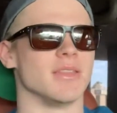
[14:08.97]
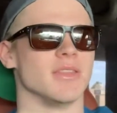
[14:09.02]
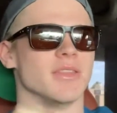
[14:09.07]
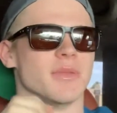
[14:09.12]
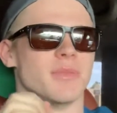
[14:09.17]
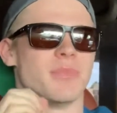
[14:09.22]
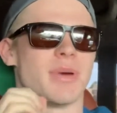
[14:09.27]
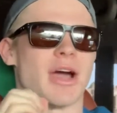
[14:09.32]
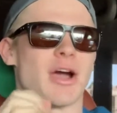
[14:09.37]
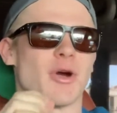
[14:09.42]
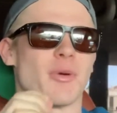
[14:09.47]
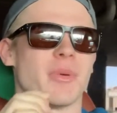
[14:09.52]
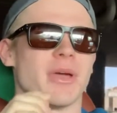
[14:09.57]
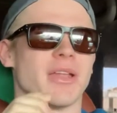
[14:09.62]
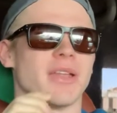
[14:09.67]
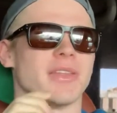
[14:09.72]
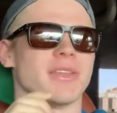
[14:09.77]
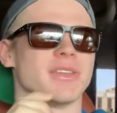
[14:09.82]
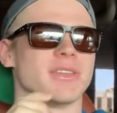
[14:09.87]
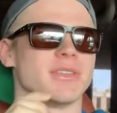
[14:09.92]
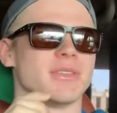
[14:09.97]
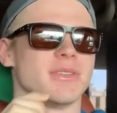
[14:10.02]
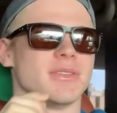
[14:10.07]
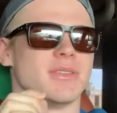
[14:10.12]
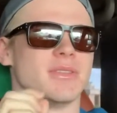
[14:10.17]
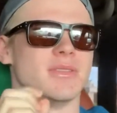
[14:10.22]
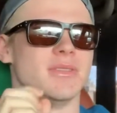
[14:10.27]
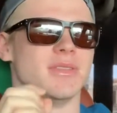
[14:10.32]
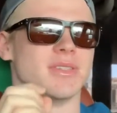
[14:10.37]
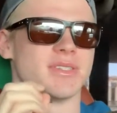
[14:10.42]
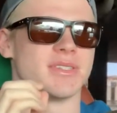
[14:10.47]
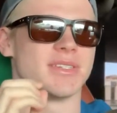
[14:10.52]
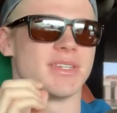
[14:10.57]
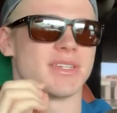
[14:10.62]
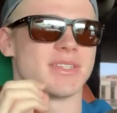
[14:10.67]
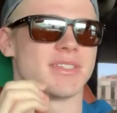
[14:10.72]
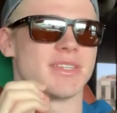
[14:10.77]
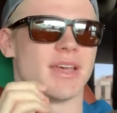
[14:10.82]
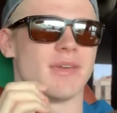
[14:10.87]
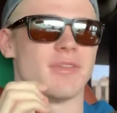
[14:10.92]
The power band of the
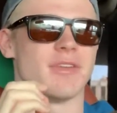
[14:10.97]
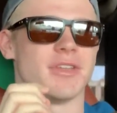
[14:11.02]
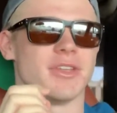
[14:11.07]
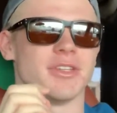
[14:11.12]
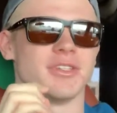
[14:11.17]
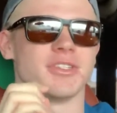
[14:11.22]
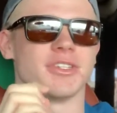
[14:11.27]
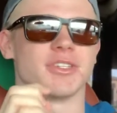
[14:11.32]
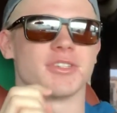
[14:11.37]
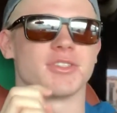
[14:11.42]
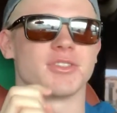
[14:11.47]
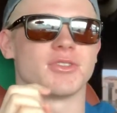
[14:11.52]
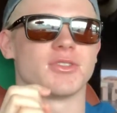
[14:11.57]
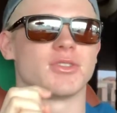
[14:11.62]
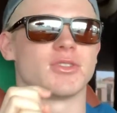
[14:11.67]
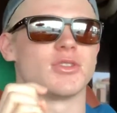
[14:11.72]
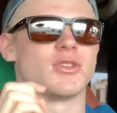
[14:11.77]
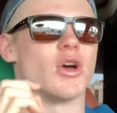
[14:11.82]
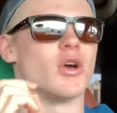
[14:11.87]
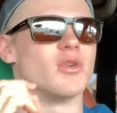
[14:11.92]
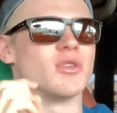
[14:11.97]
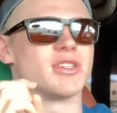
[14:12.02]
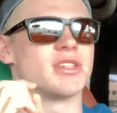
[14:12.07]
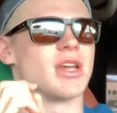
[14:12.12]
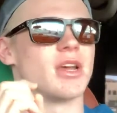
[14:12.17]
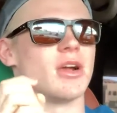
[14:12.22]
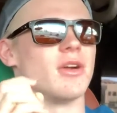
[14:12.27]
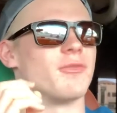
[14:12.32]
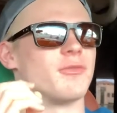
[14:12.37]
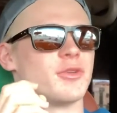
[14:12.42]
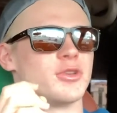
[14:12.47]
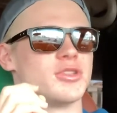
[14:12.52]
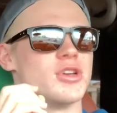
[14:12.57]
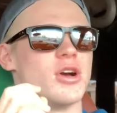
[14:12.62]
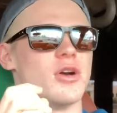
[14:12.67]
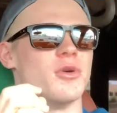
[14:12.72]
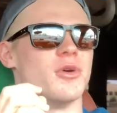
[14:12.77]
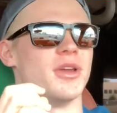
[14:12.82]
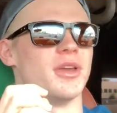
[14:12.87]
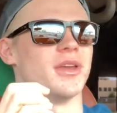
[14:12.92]
6.7 is just so set up for
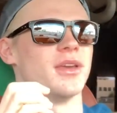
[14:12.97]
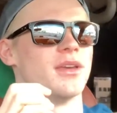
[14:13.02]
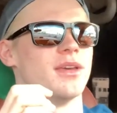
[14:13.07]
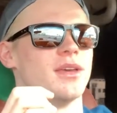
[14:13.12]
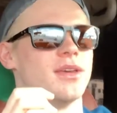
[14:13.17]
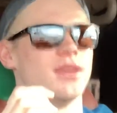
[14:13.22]
towing.